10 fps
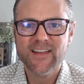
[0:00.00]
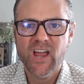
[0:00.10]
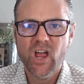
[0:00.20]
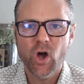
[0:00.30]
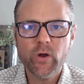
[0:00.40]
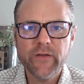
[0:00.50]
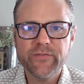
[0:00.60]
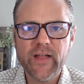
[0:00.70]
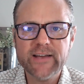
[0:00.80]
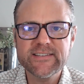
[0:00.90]
Okay,
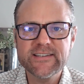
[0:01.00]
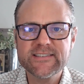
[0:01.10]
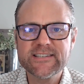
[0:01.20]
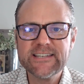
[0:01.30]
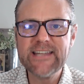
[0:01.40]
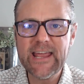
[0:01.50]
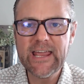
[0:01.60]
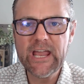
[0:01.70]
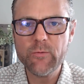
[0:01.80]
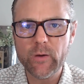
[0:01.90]
Floxies, today
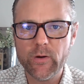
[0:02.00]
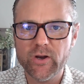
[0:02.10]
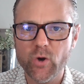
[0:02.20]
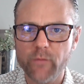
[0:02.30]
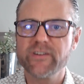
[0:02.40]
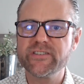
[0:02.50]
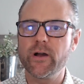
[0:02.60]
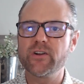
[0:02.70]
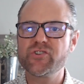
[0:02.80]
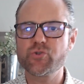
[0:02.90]
what I want to go over is a
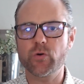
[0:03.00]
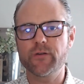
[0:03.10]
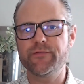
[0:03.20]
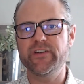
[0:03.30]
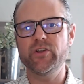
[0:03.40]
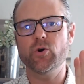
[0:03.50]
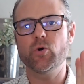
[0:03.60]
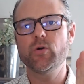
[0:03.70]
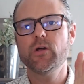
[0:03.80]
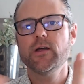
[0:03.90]
shorter video
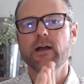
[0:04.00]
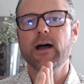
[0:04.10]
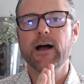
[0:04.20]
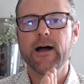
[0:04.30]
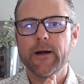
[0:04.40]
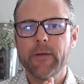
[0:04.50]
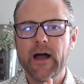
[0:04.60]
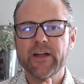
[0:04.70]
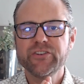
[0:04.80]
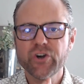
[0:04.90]

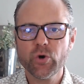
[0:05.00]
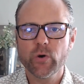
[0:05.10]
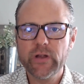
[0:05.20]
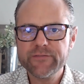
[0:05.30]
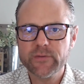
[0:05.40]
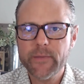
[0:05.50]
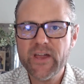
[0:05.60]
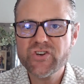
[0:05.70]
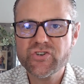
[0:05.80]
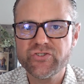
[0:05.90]
on
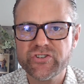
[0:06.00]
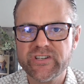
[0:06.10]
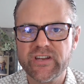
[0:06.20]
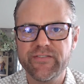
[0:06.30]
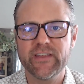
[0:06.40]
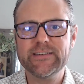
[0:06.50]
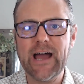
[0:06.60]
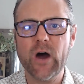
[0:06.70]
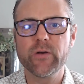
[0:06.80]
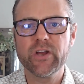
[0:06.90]
neuroinflammation. Just give you the
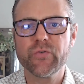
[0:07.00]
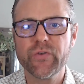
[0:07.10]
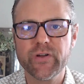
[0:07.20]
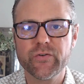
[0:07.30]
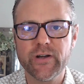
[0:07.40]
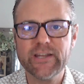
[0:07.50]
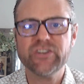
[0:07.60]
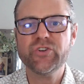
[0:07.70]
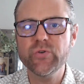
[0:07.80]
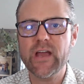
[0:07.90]
down and gritty.
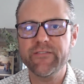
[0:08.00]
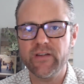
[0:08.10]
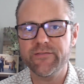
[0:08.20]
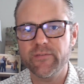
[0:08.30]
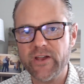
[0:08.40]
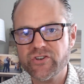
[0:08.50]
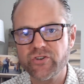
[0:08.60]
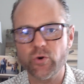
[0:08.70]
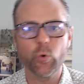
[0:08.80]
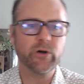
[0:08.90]
Do you have inflammation
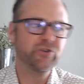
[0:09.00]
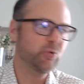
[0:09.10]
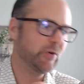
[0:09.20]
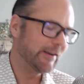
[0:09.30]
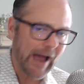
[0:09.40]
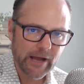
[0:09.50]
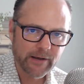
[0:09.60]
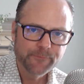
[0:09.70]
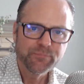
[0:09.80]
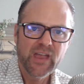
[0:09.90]
or do you not?
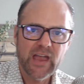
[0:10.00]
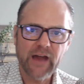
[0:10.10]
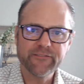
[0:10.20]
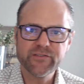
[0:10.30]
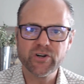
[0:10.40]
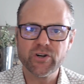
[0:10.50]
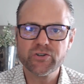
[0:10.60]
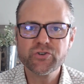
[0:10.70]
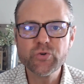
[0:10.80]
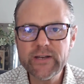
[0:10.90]
After
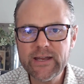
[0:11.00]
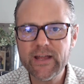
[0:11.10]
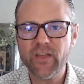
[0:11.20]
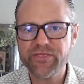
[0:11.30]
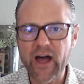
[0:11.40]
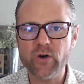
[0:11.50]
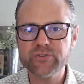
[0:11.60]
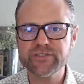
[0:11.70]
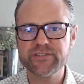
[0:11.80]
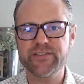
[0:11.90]
treating
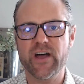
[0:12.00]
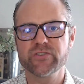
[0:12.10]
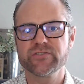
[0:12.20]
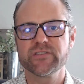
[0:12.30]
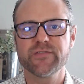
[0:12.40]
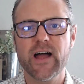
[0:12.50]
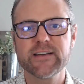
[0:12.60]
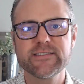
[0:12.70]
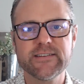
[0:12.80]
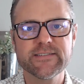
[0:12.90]
thousands and thousands of
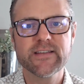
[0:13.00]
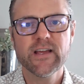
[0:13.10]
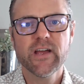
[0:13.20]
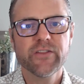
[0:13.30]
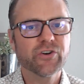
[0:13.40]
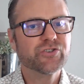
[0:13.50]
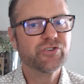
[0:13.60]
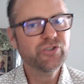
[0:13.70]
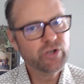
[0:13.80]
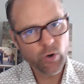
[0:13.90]
Floxies, there's
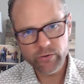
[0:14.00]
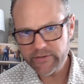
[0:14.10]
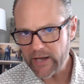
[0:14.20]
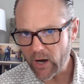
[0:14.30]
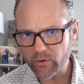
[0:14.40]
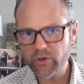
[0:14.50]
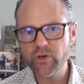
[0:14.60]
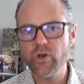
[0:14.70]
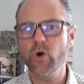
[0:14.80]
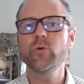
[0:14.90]
no doubt
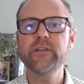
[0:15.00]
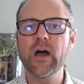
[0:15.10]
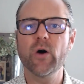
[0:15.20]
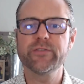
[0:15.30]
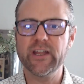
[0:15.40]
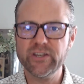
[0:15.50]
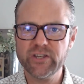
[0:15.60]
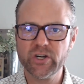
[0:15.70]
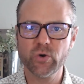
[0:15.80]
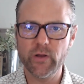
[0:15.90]
that
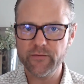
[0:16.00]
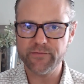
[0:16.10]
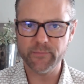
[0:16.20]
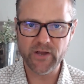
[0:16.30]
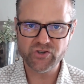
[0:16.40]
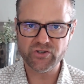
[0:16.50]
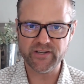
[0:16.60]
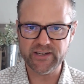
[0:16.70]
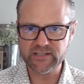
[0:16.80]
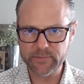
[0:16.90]
neuroinflammation
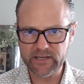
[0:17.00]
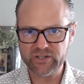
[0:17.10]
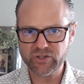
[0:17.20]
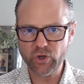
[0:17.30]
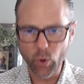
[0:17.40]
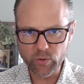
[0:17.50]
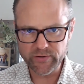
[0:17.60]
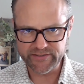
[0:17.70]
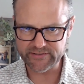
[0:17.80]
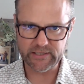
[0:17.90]
is being totally
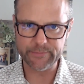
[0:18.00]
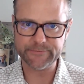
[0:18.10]
skipped